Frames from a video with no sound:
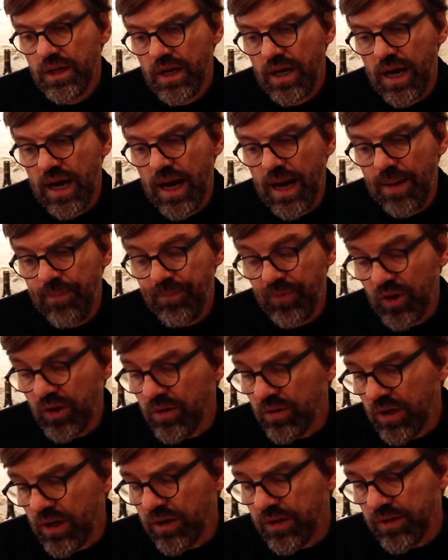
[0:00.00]

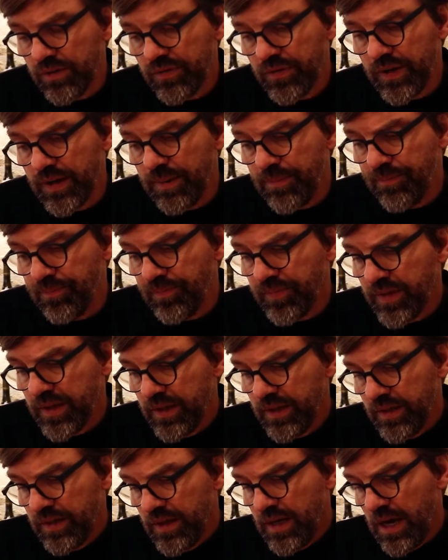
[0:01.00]
Now a lot of,
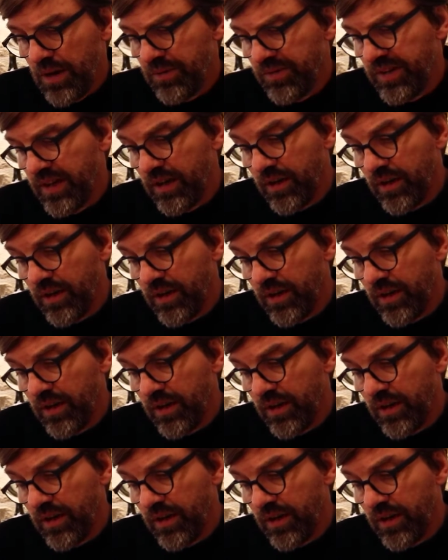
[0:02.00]
I would say,